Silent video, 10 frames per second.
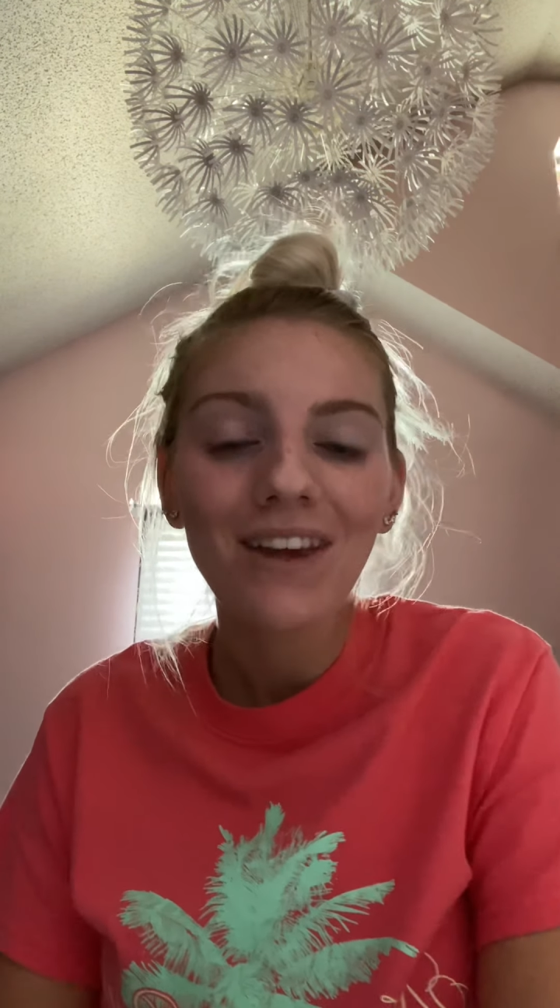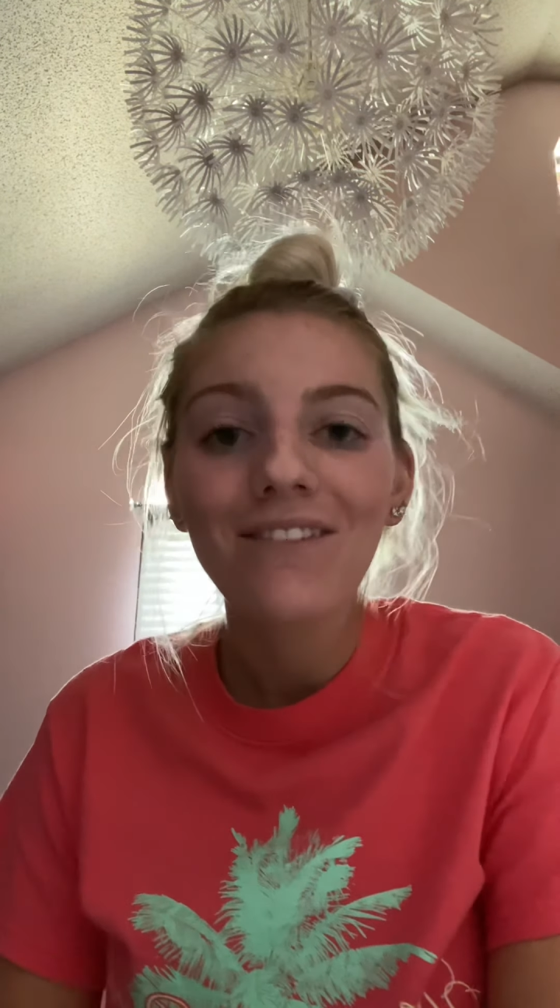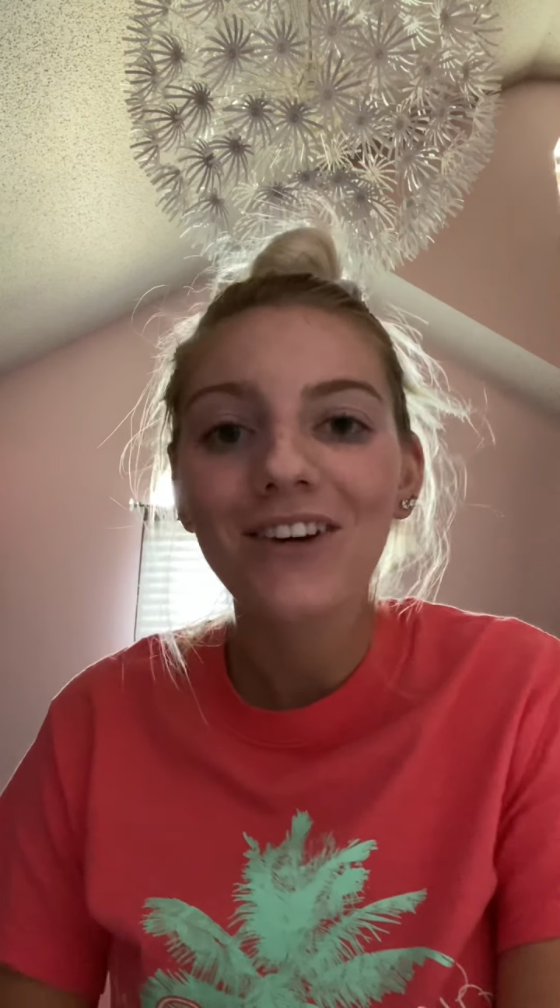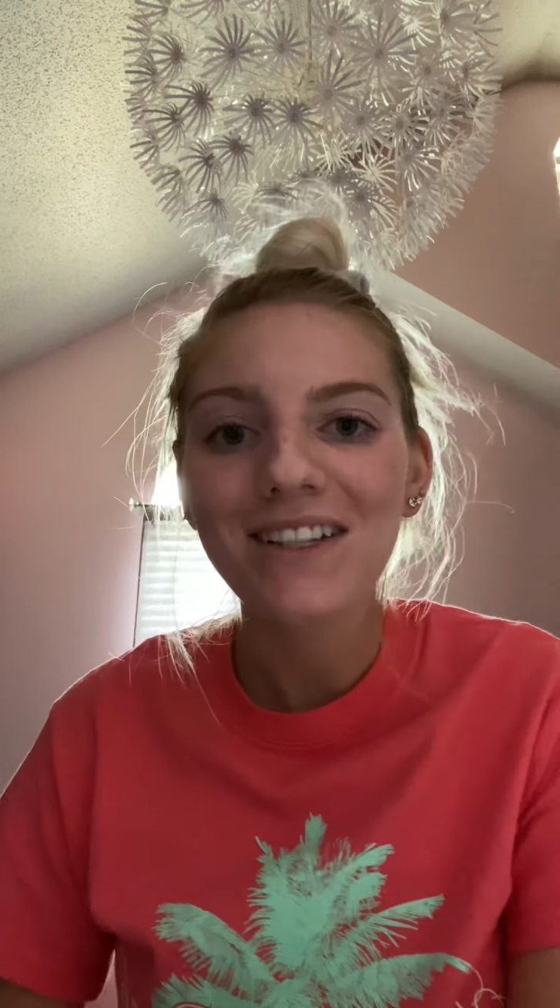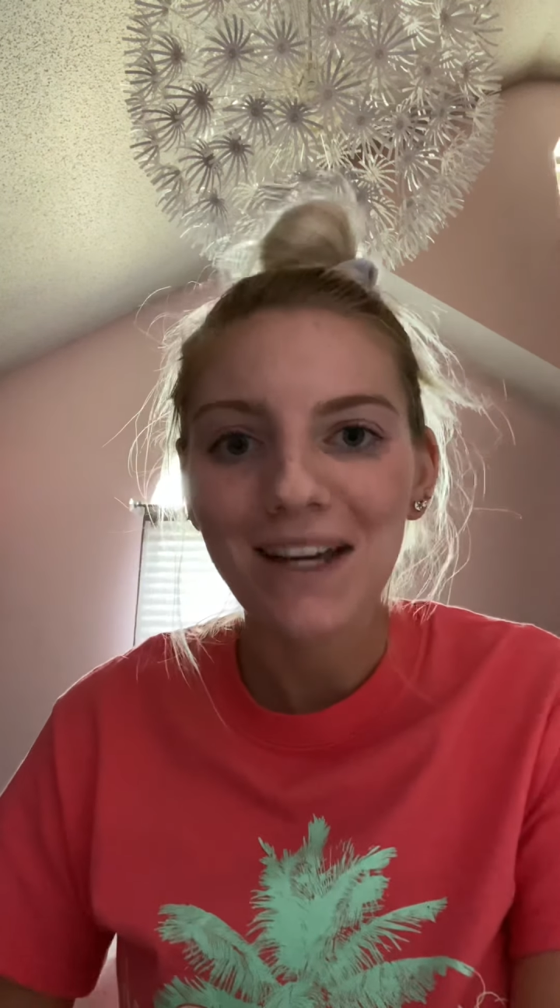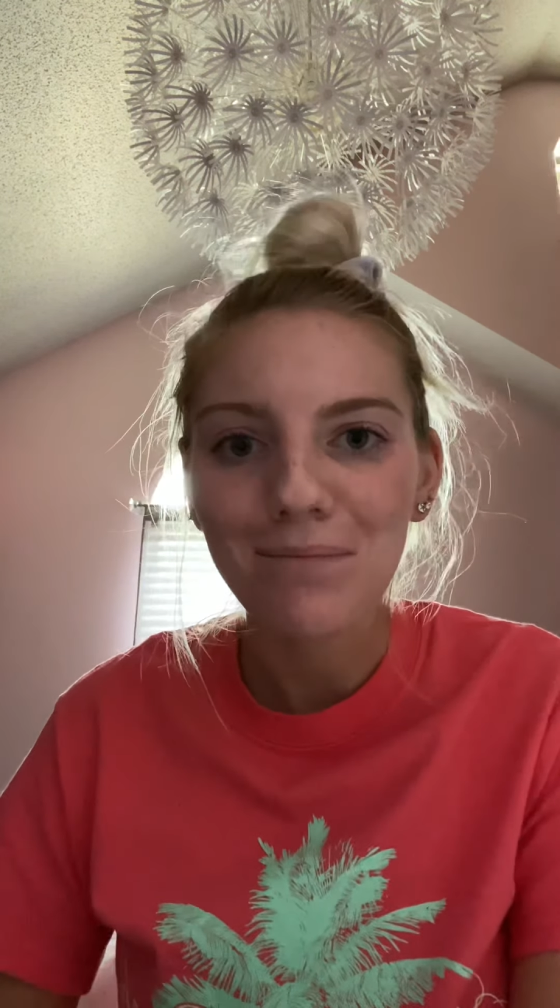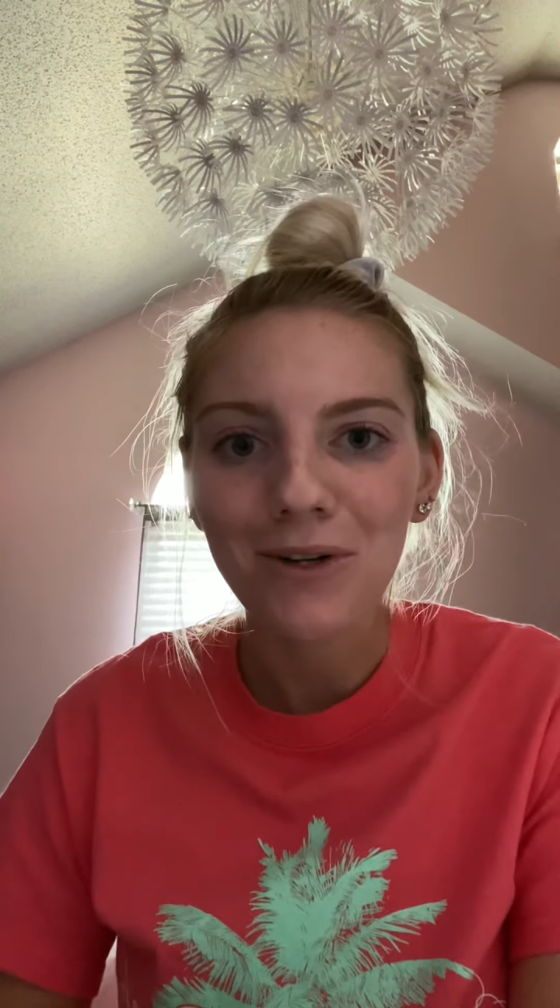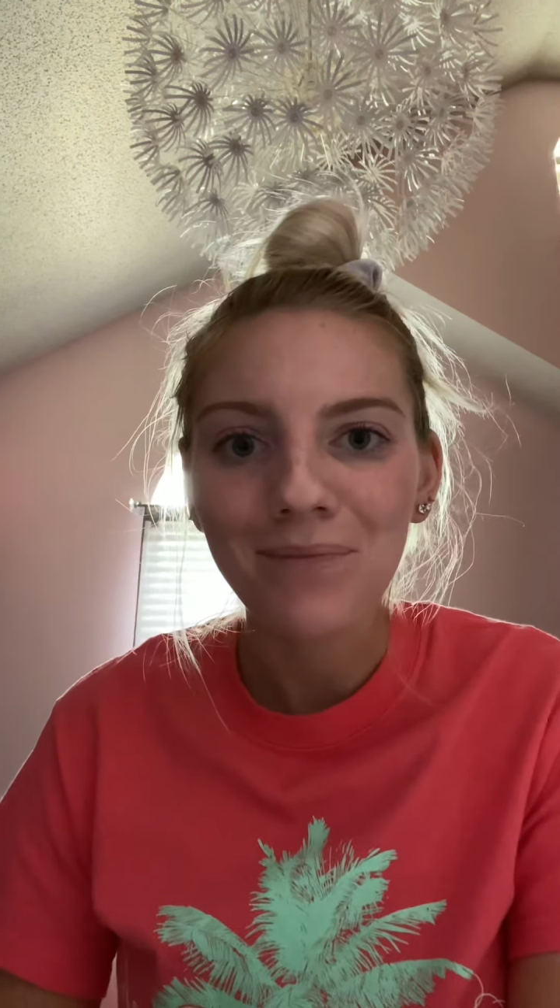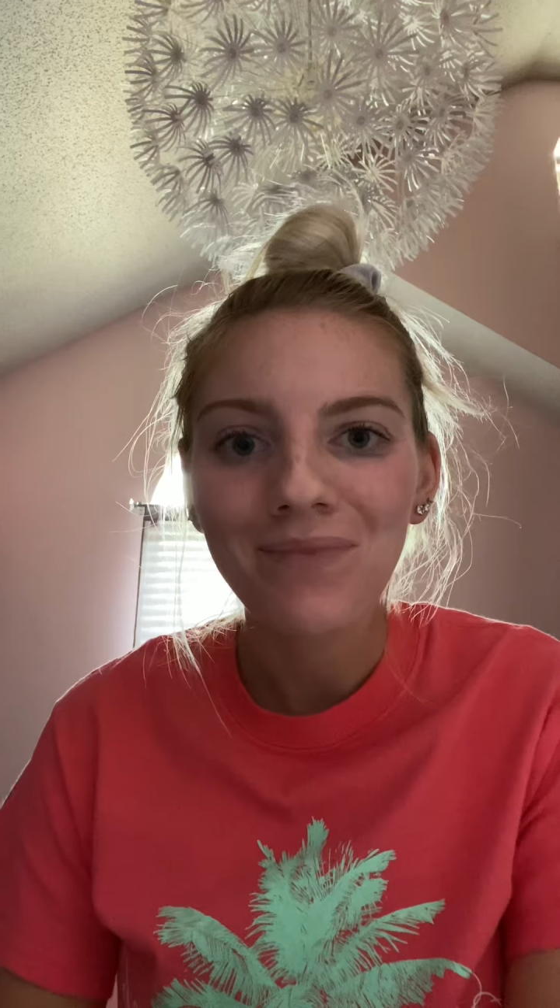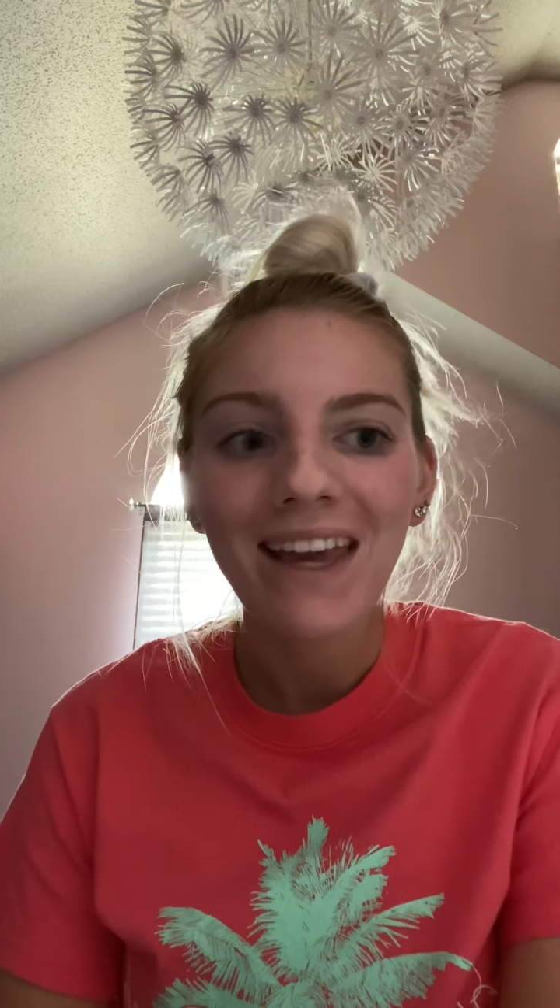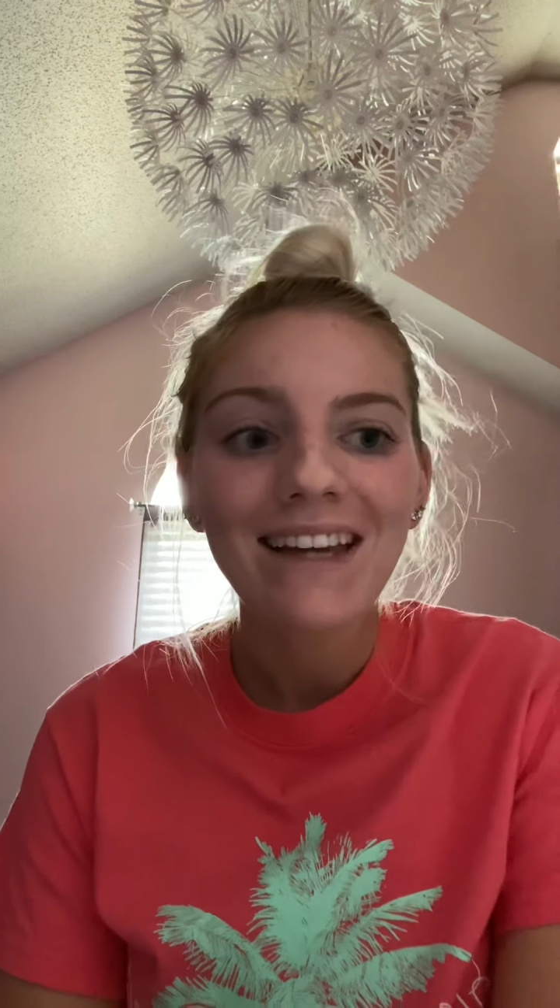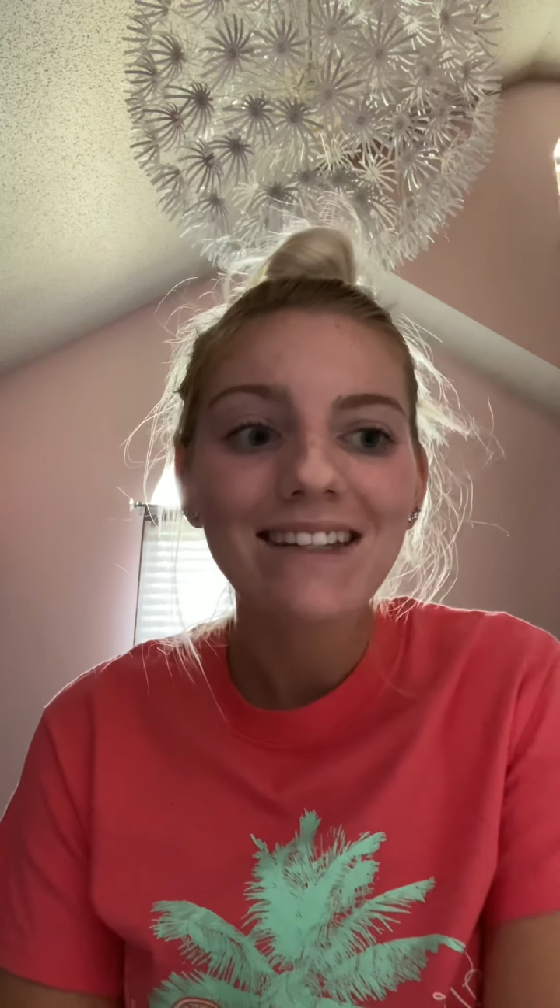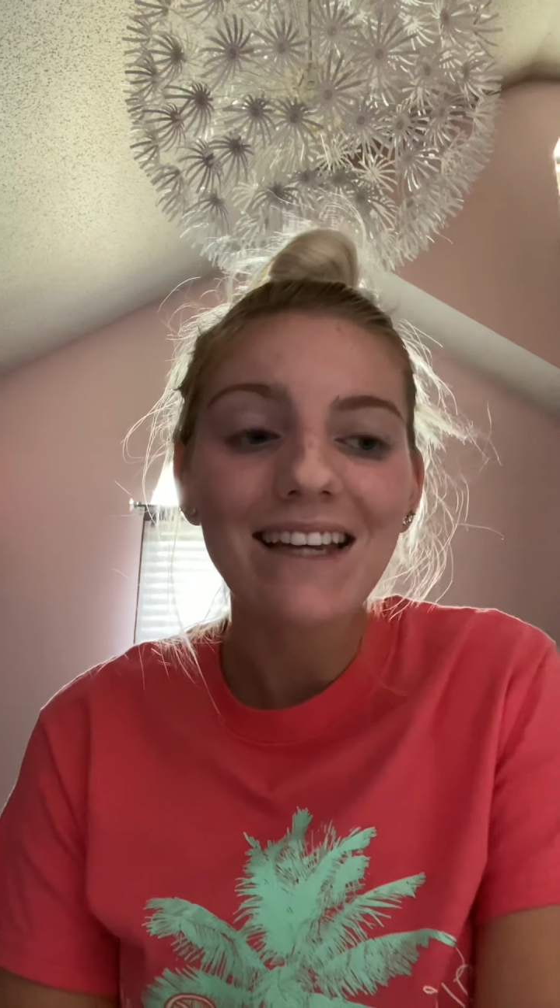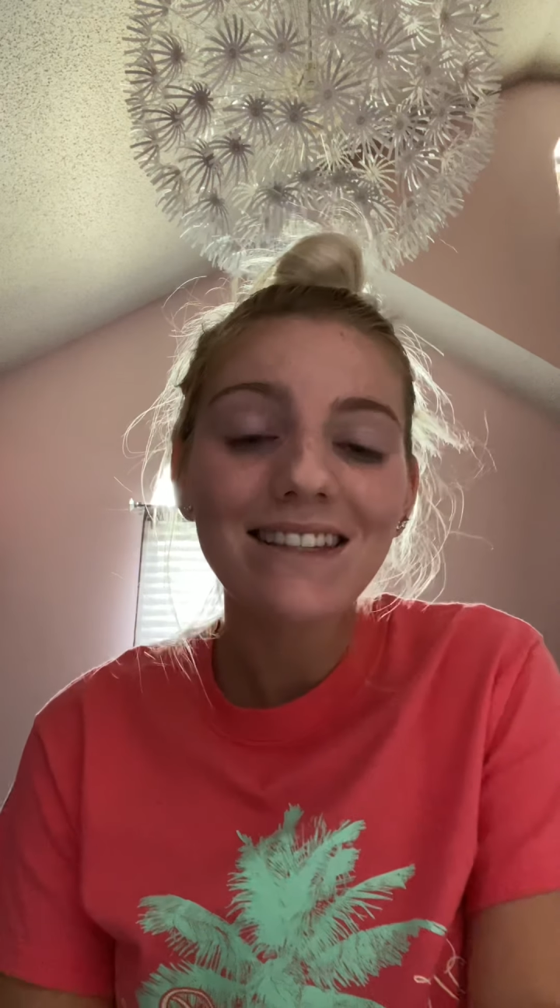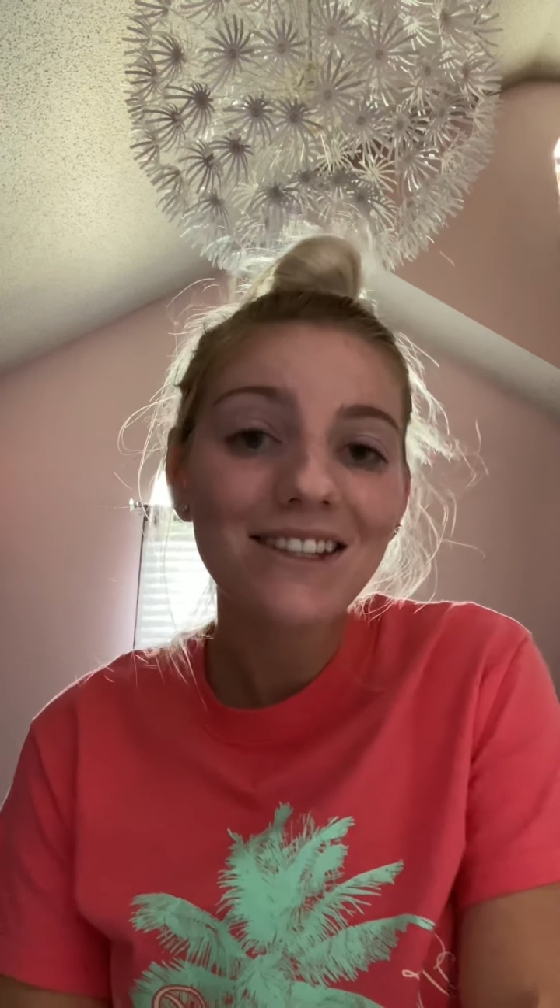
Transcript: For example, testing